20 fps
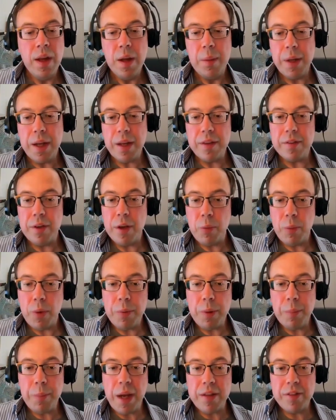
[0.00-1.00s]
Because, when
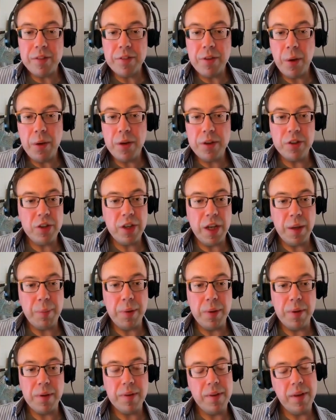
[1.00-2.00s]
we made solar cheap,
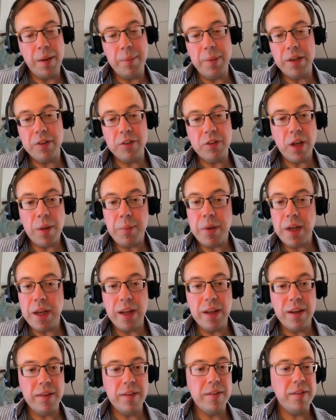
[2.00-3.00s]
Germany
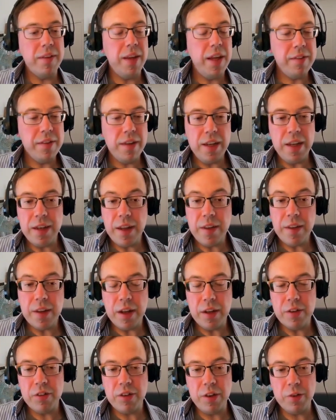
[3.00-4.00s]
and Italy and other
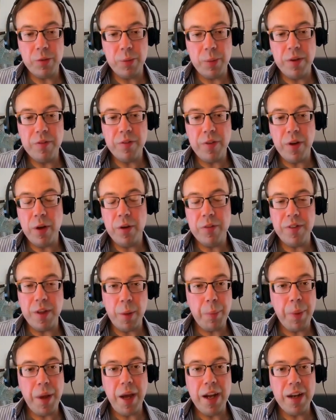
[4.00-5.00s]
countries were involved. They
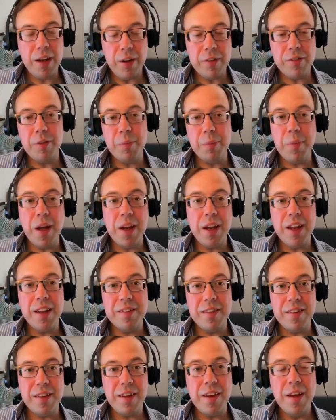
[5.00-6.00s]
were paying lots of money
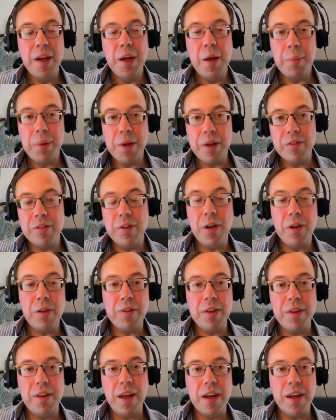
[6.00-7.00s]
to build
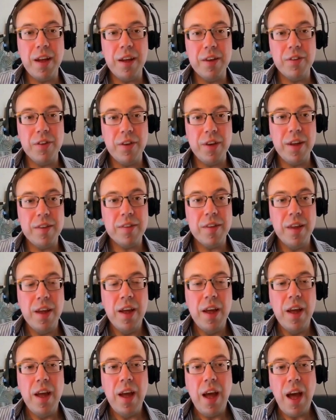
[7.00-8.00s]
solar in their countries.
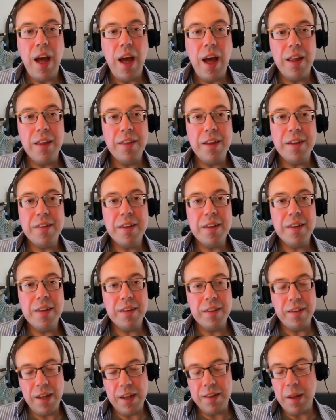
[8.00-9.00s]
And
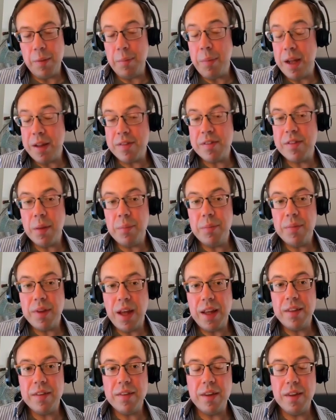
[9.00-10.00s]
they made some
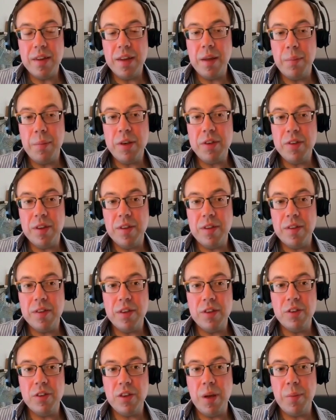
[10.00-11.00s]
dent in the emissions
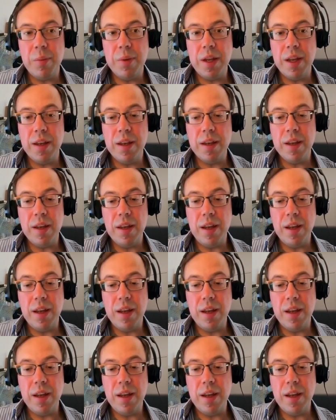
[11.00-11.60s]
in Germany and